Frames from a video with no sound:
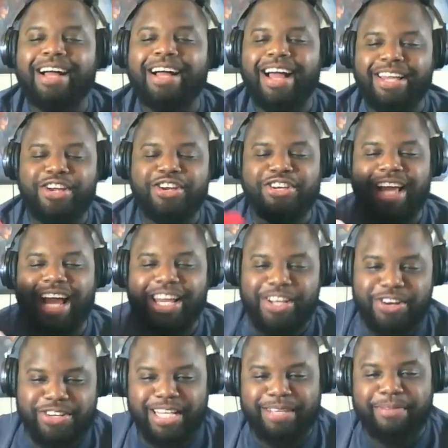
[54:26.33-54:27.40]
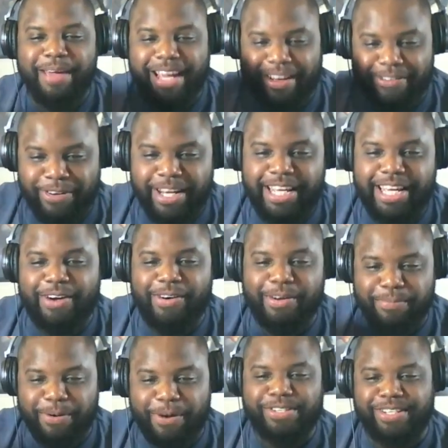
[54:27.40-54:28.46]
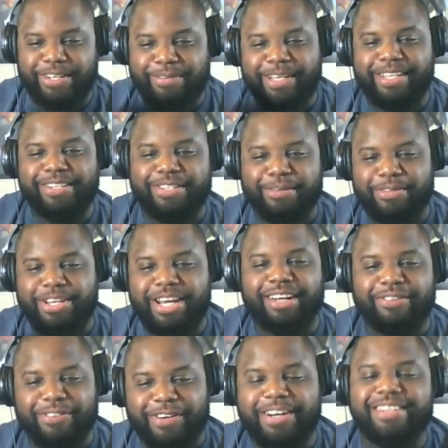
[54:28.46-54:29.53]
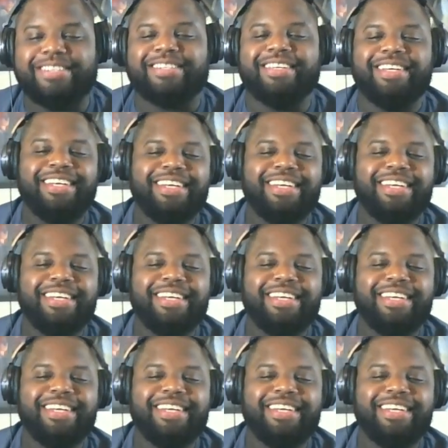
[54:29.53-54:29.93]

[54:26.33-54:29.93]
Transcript: I, I, usually, I usually make a video and post it on my YouTube channel first.